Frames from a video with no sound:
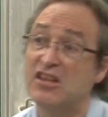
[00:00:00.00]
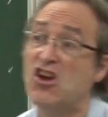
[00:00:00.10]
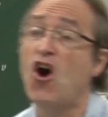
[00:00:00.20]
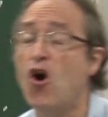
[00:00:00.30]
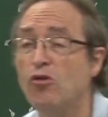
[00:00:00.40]
the
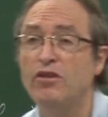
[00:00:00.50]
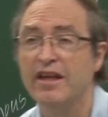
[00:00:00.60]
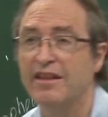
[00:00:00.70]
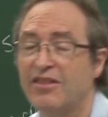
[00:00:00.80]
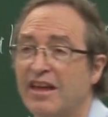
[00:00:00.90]

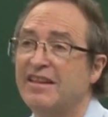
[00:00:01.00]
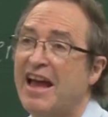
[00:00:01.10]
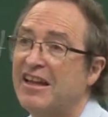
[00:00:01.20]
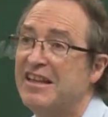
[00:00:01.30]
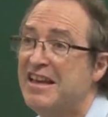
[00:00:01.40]
only thing
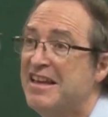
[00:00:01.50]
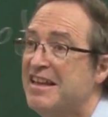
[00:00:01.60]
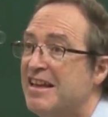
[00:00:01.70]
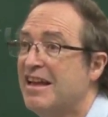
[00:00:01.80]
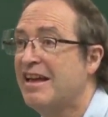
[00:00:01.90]
that
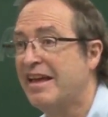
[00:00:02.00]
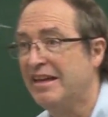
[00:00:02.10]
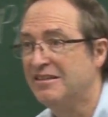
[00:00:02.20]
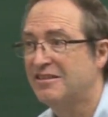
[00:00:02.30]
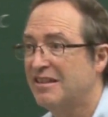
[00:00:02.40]

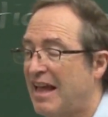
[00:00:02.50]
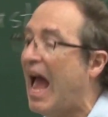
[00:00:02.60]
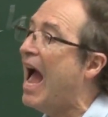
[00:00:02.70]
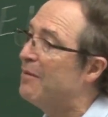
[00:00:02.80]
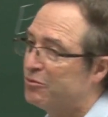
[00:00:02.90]
is
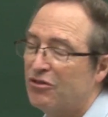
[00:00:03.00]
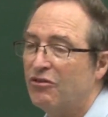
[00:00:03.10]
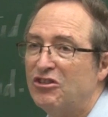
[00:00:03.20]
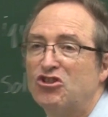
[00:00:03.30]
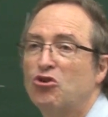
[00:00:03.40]

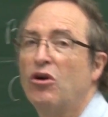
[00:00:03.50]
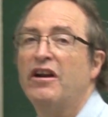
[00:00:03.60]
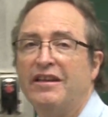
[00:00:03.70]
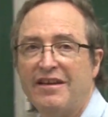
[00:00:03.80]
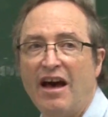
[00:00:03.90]
absolutely sure
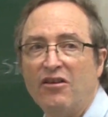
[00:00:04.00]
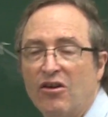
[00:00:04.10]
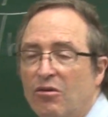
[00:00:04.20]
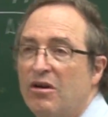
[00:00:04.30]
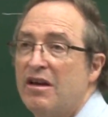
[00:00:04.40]
to tell
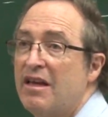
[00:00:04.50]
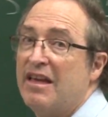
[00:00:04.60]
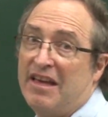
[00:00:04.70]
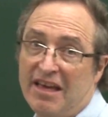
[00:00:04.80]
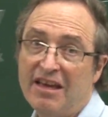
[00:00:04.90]
you
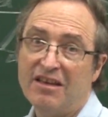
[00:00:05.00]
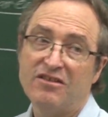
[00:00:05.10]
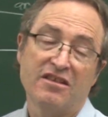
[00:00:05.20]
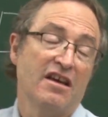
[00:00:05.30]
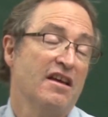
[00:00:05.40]

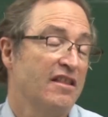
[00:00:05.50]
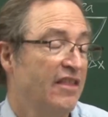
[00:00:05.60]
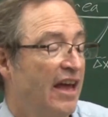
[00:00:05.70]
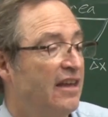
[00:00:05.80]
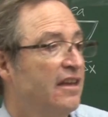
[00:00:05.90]
is
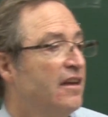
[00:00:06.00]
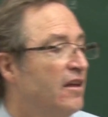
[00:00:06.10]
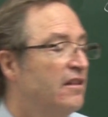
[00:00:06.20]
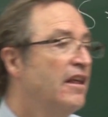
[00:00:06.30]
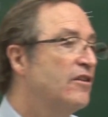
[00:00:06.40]
that in
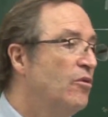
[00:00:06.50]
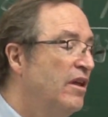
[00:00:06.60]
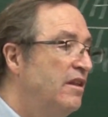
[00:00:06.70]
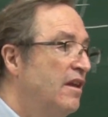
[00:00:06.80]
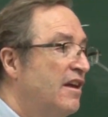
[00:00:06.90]
a
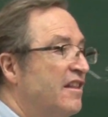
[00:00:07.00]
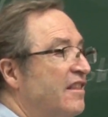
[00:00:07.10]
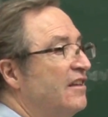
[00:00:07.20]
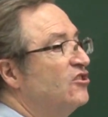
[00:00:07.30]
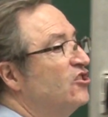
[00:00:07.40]
liquid,
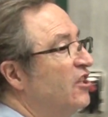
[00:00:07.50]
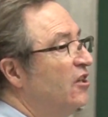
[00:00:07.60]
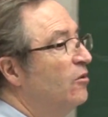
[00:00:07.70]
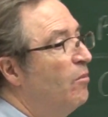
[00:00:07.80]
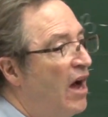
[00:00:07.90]
the
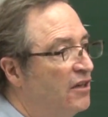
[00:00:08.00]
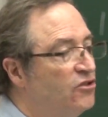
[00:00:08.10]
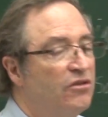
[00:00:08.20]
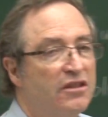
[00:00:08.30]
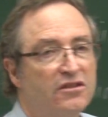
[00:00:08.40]
shear
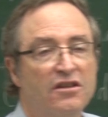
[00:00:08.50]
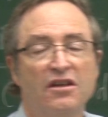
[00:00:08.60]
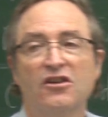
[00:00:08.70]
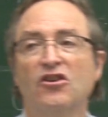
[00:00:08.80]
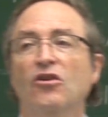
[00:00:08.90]
modulus
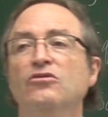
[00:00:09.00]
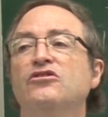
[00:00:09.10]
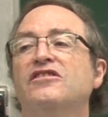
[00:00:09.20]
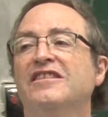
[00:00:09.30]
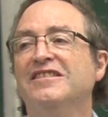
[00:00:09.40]

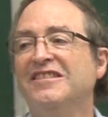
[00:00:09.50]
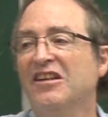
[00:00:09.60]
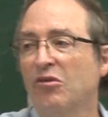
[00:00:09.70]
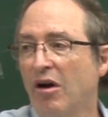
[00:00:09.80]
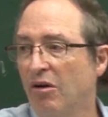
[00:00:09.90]
goes to
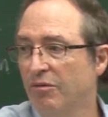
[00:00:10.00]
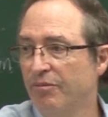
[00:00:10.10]
0.